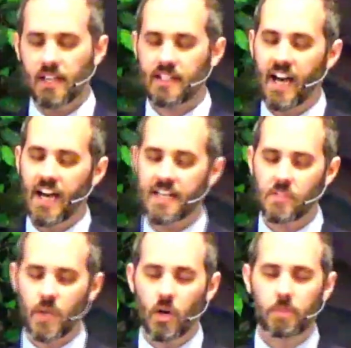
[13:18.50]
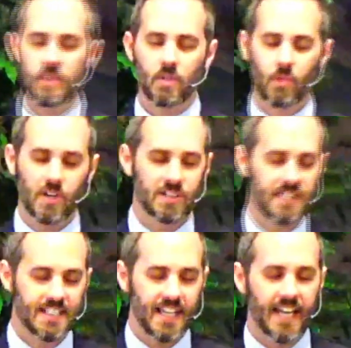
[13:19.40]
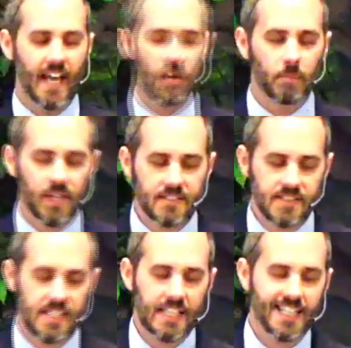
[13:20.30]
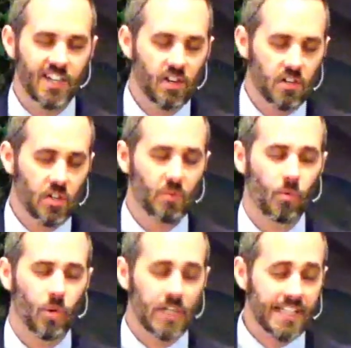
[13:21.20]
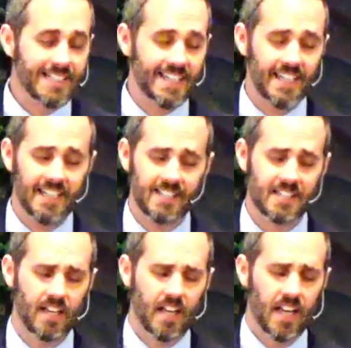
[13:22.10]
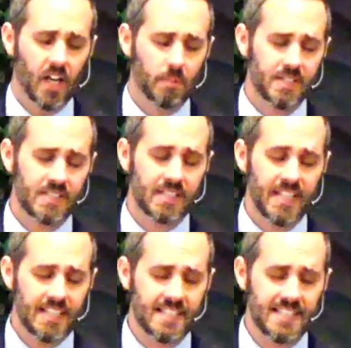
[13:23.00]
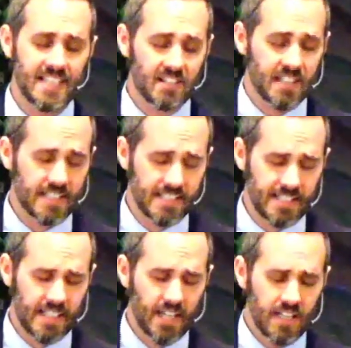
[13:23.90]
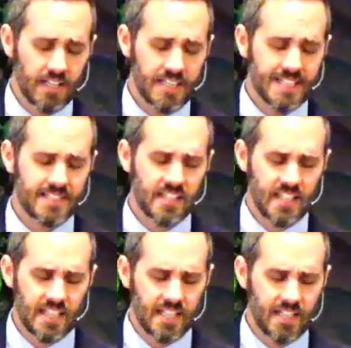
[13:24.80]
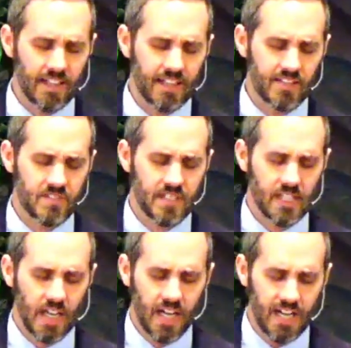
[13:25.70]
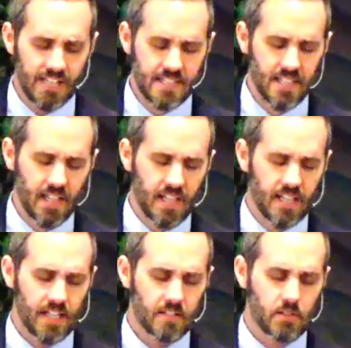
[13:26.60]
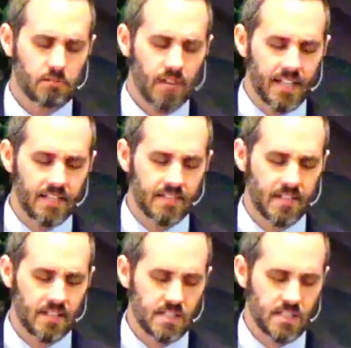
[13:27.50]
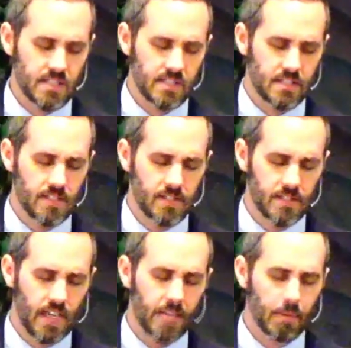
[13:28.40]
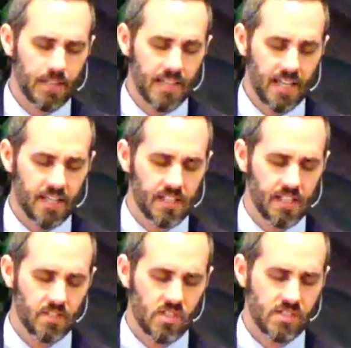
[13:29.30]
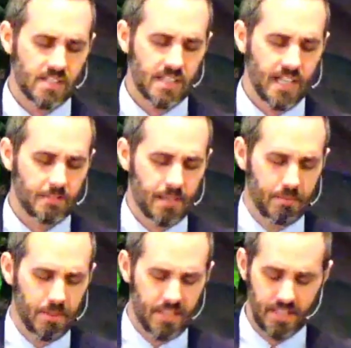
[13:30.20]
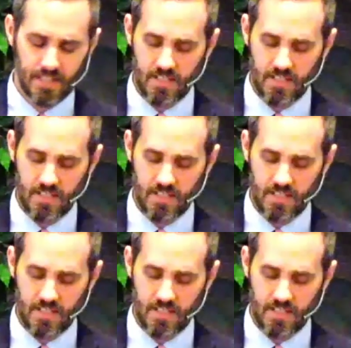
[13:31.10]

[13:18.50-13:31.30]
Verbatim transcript: God, as we open your word today, help us to hear your warning to us. Help us to take seriously the sin that lives in us and threatens us day by day. In Jesus' name, amen.